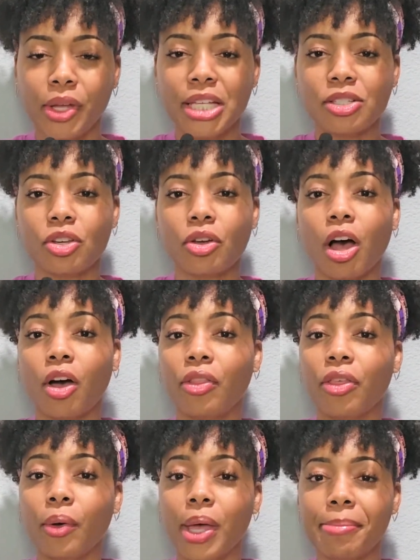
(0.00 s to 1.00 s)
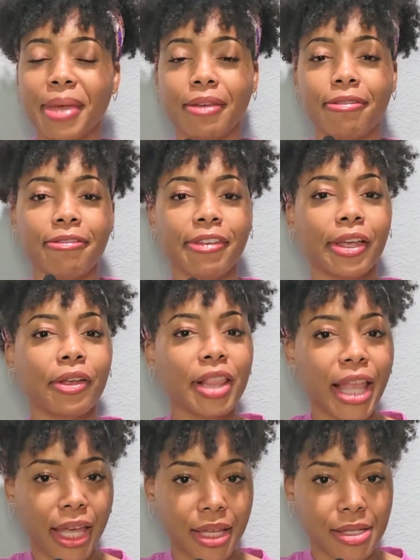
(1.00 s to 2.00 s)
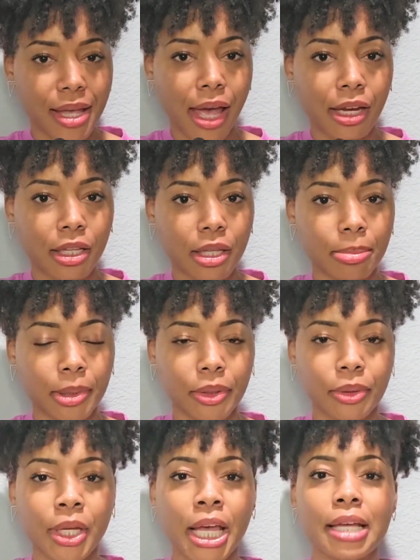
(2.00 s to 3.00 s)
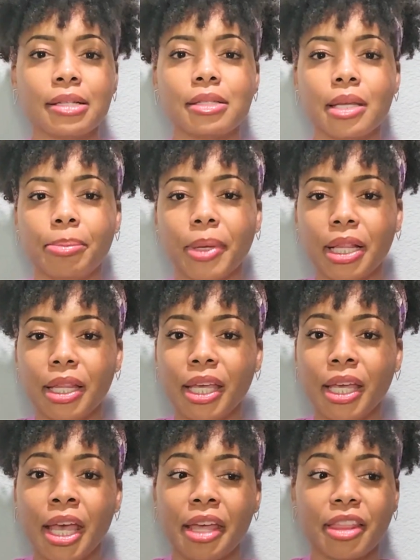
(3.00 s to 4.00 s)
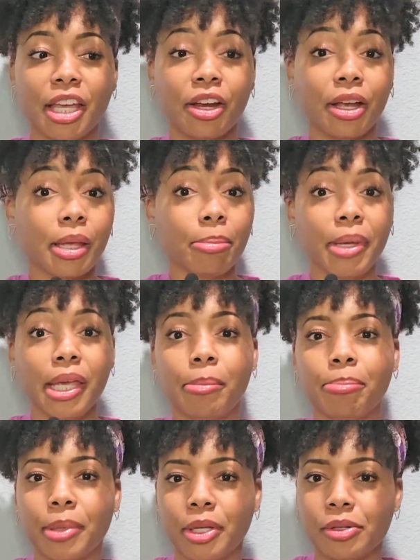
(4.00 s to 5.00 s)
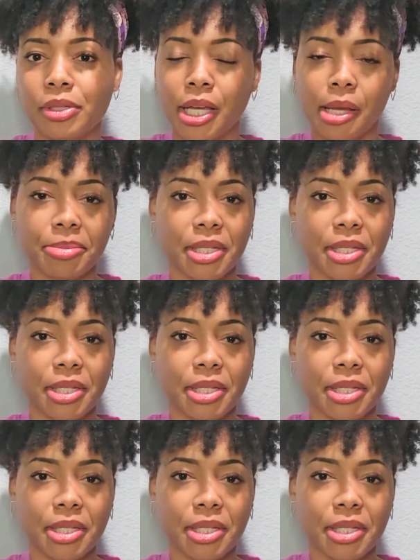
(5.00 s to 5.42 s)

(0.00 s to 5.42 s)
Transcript: And so although it may feel like it's out of the blue, typically there could be a buildup.